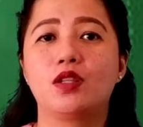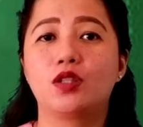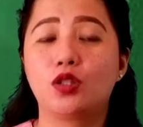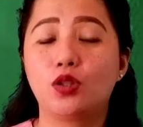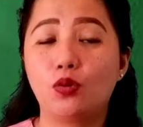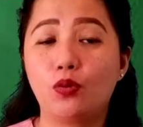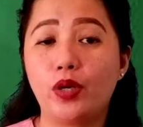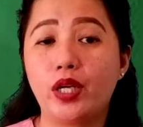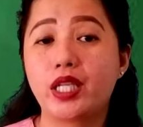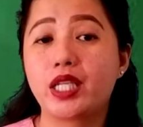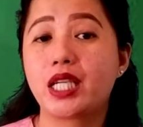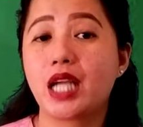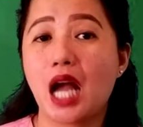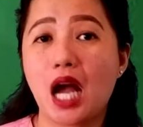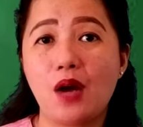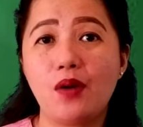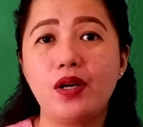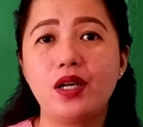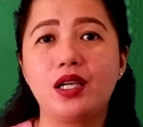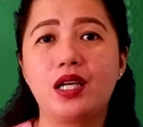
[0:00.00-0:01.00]
to which
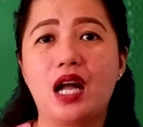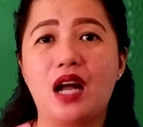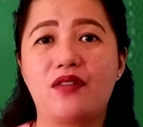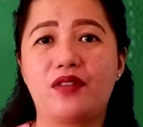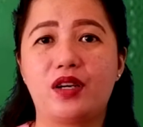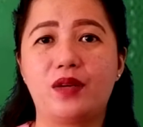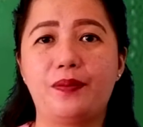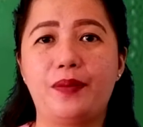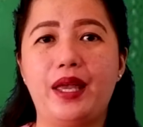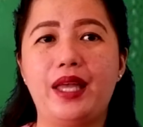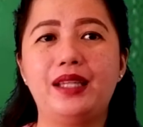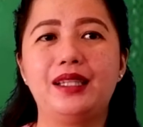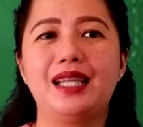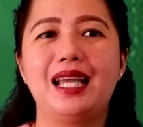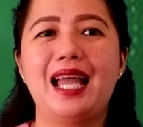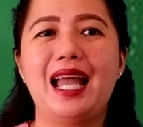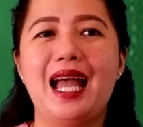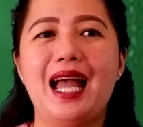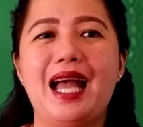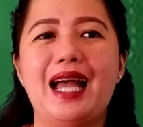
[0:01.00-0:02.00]
our government
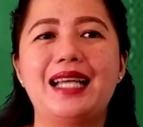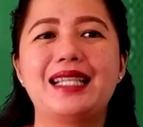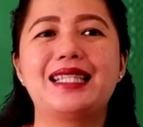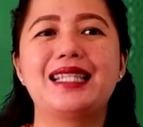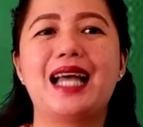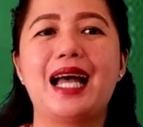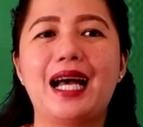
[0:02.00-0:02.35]
has